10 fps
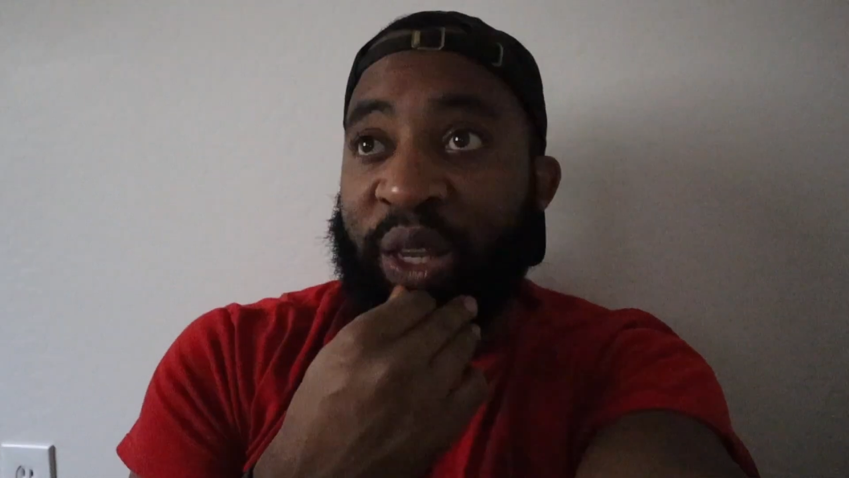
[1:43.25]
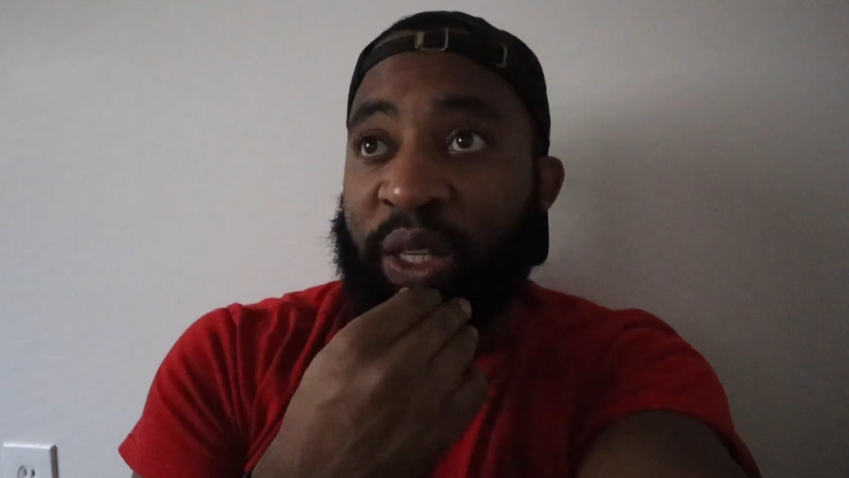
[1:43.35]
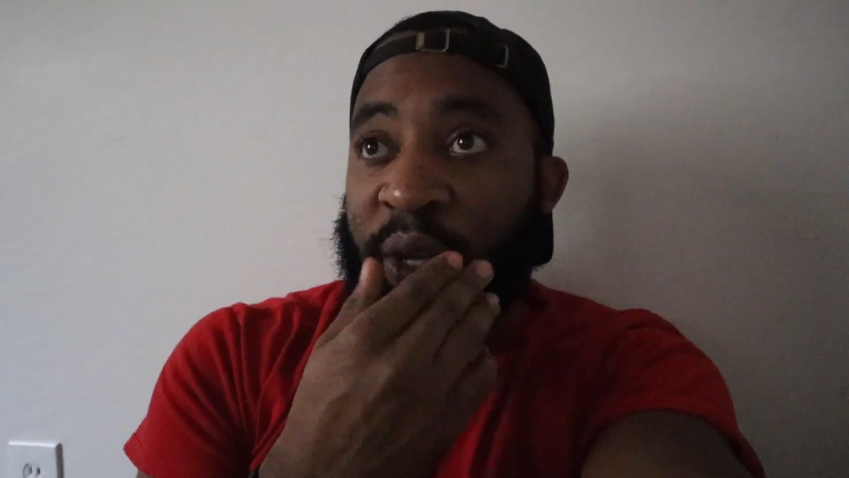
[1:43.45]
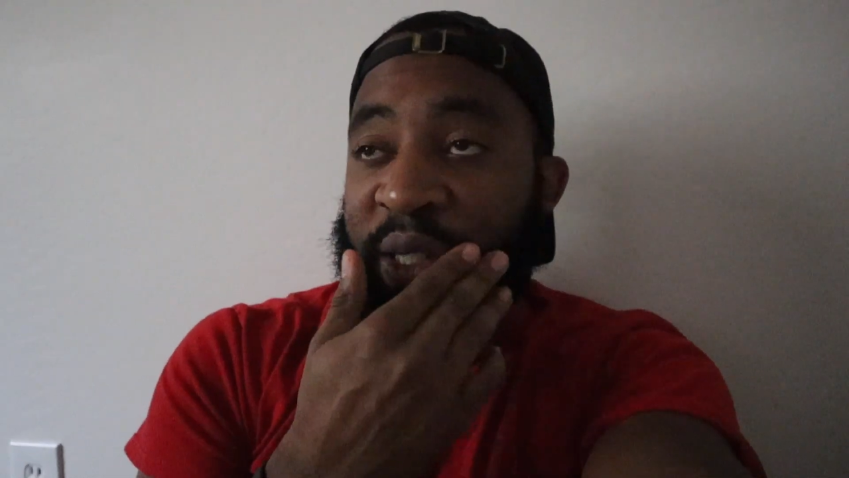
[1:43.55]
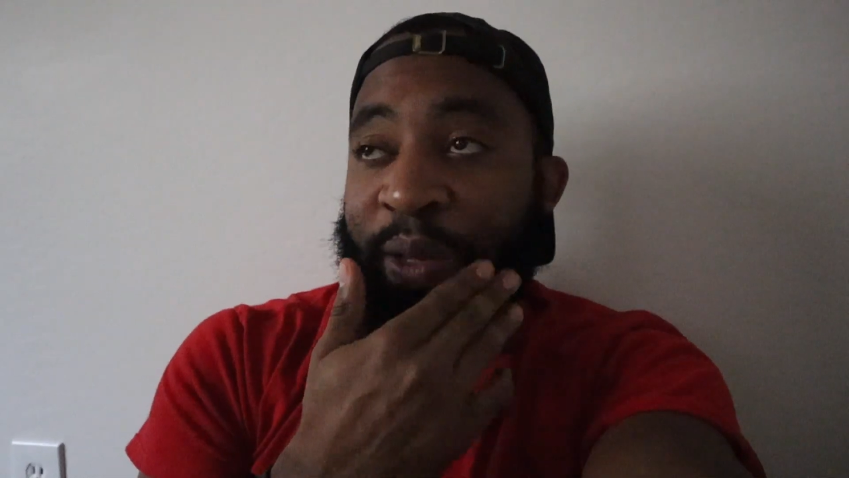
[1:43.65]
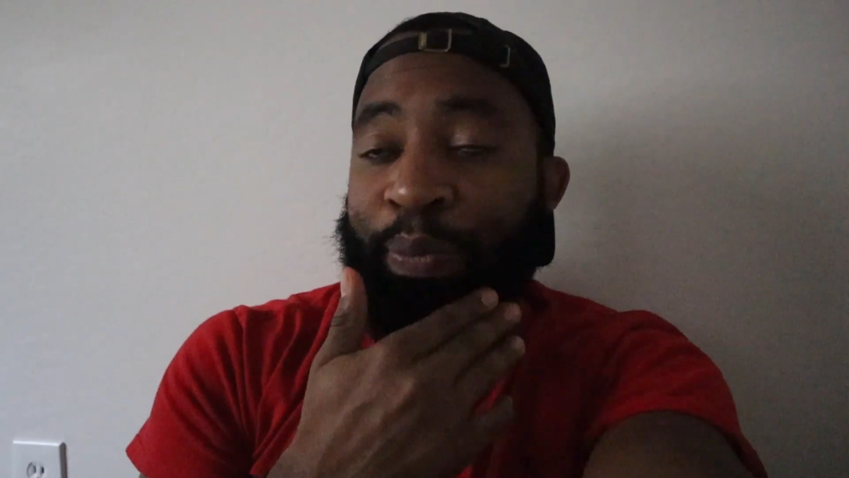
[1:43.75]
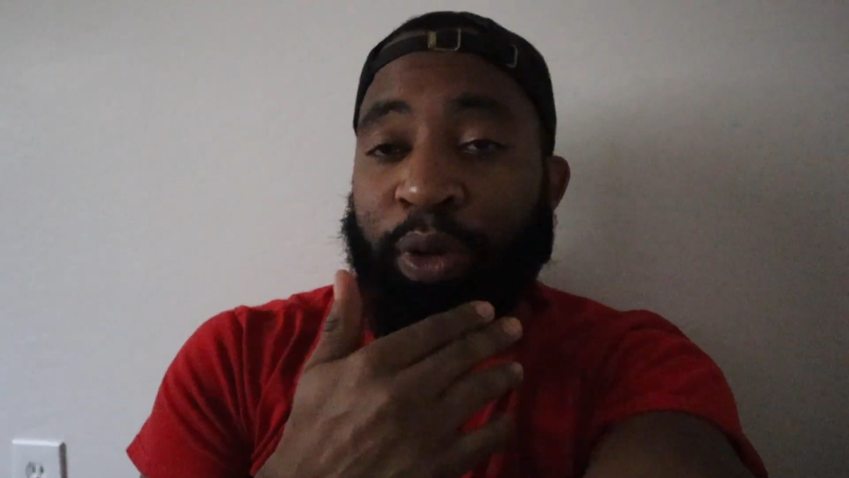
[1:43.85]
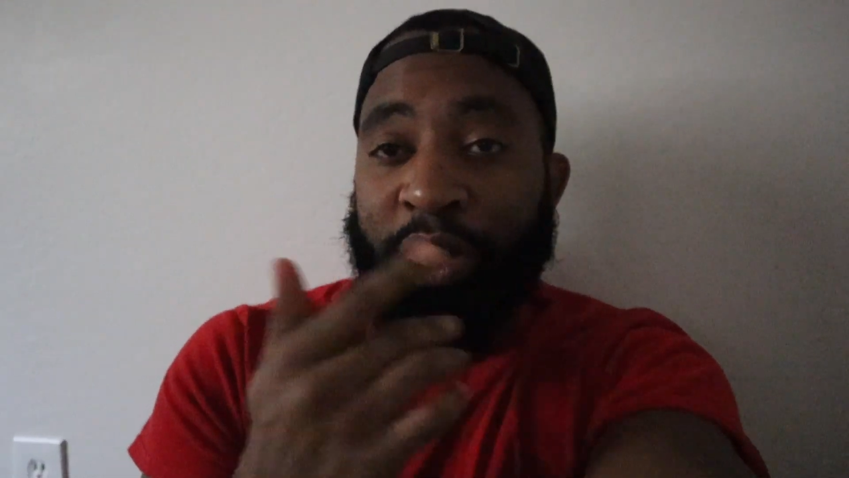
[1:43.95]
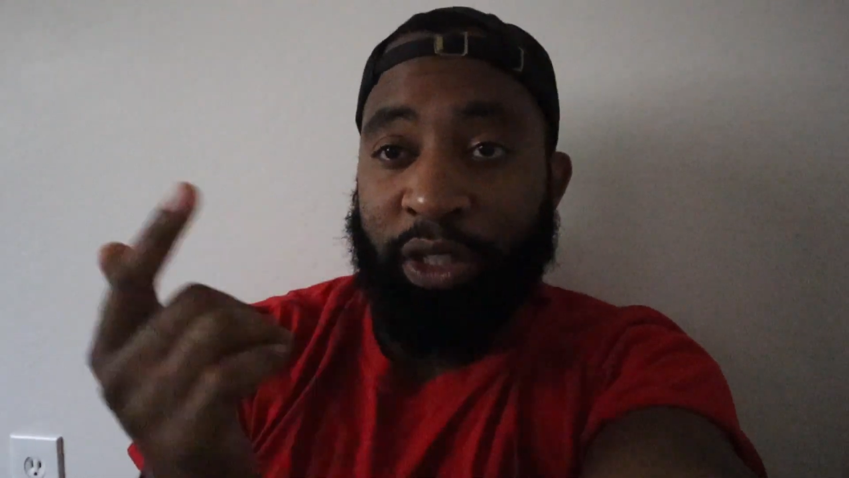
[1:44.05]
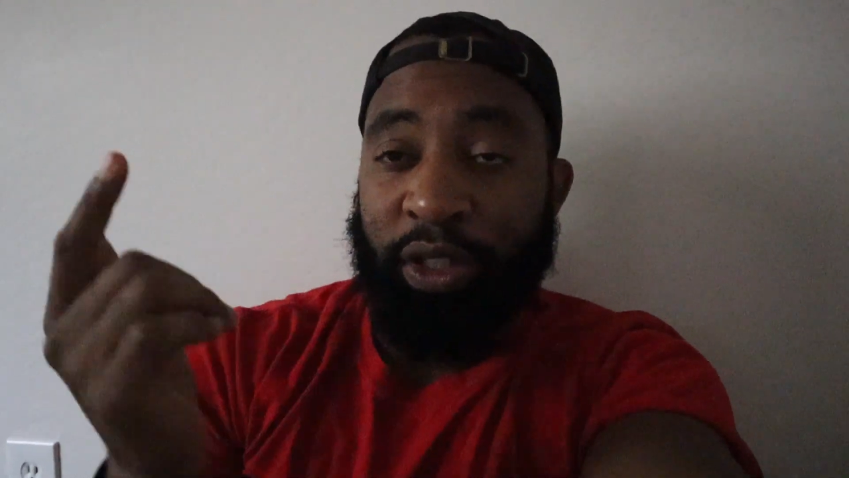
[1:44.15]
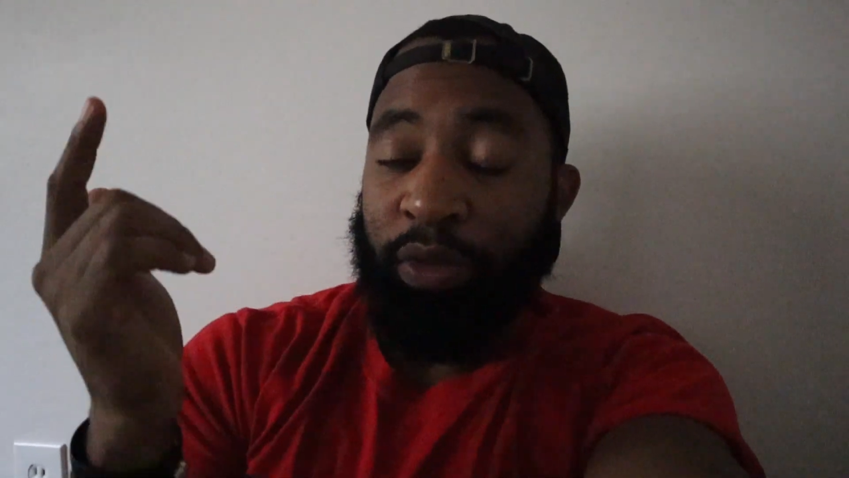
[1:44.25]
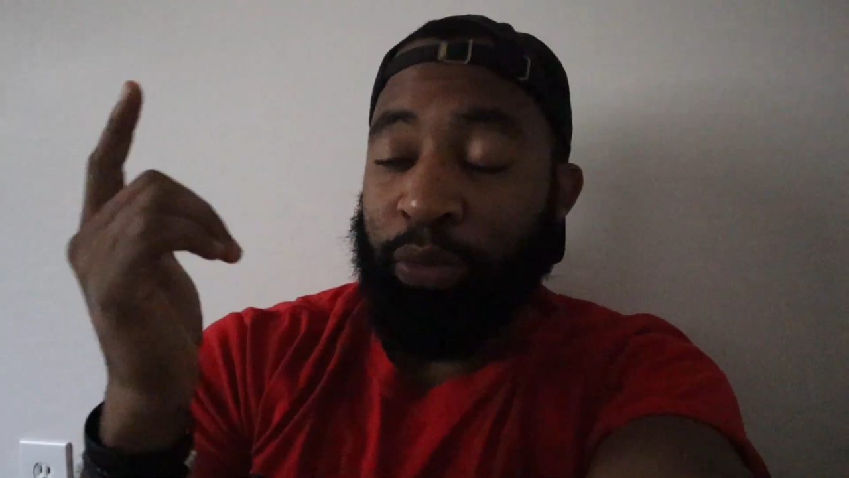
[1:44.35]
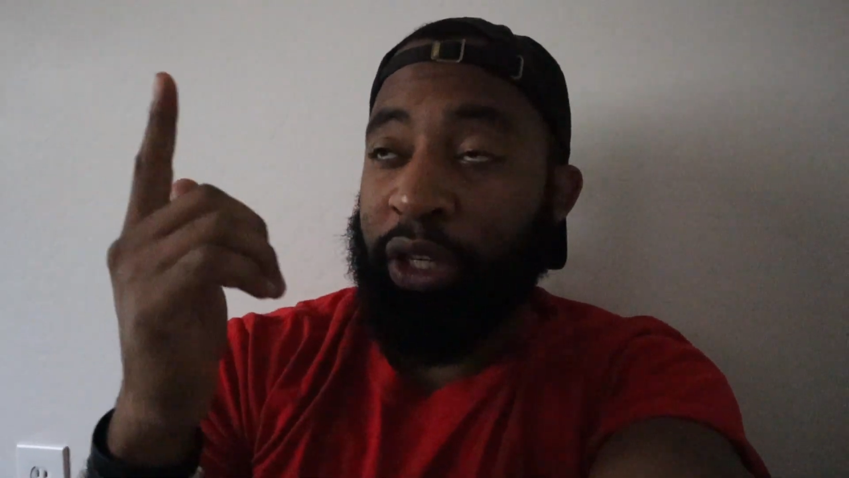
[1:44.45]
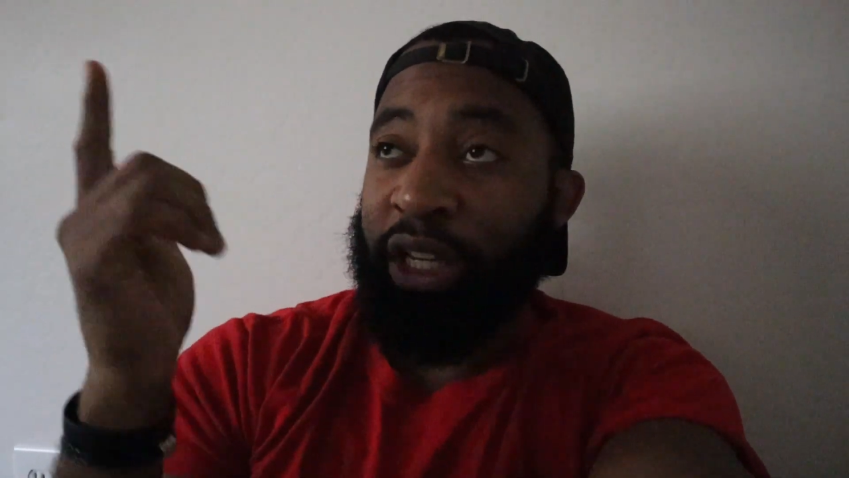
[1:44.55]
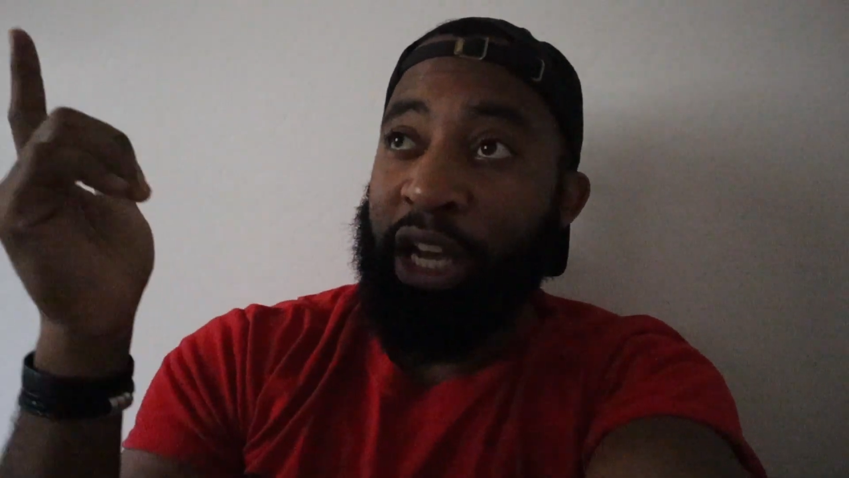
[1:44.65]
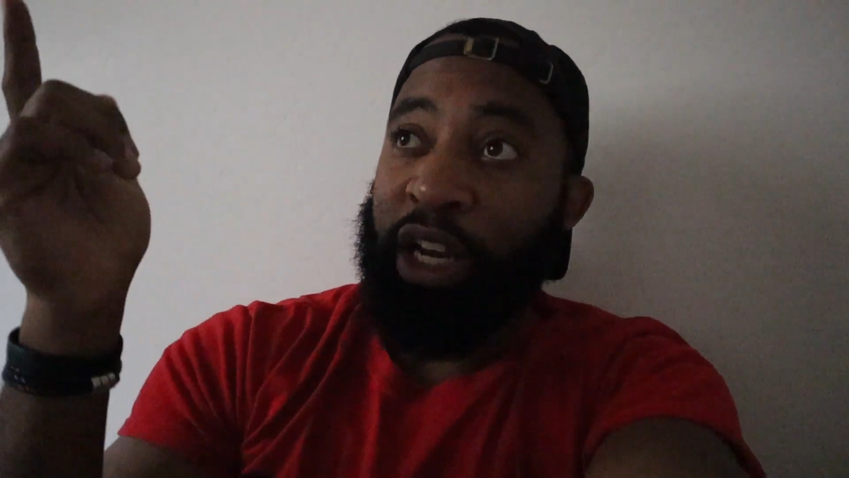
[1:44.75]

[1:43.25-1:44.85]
And so at some point, Brittany